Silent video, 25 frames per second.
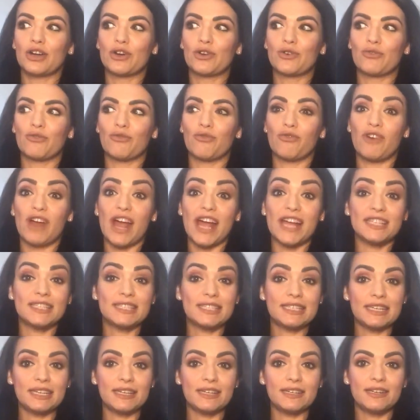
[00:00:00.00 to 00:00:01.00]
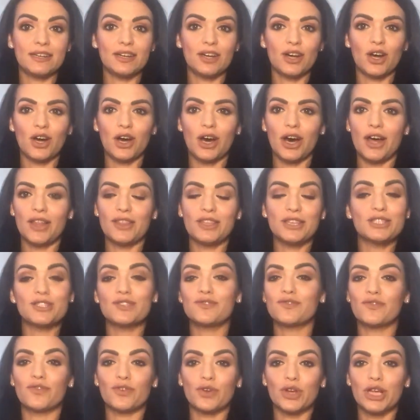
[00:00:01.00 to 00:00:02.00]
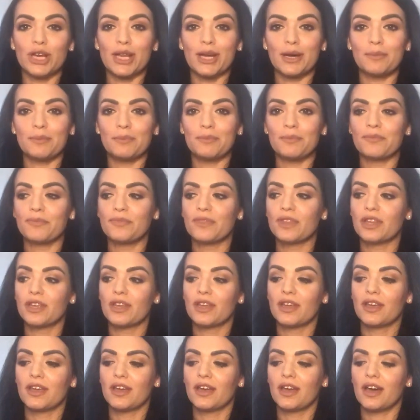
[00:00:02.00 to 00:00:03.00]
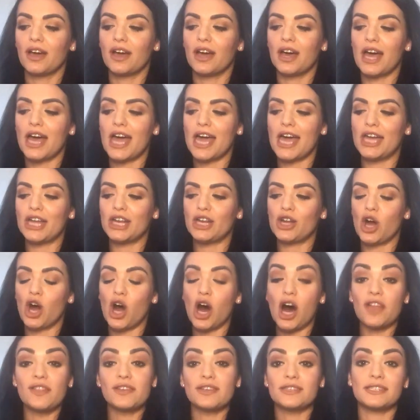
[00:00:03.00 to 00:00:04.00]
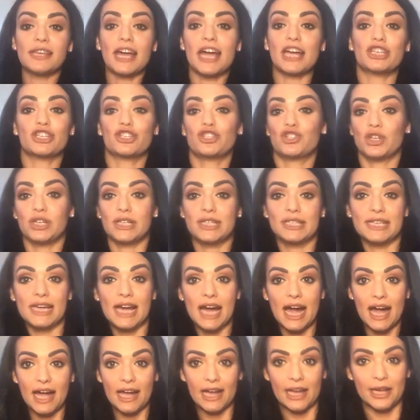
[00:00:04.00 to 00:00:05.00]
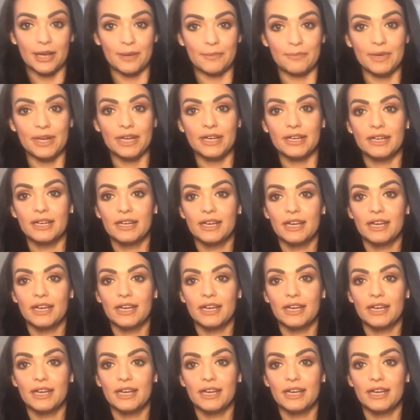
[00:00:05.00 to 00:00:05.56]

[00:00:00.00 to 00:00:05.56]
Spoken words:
granted all this freedom and all this extra time,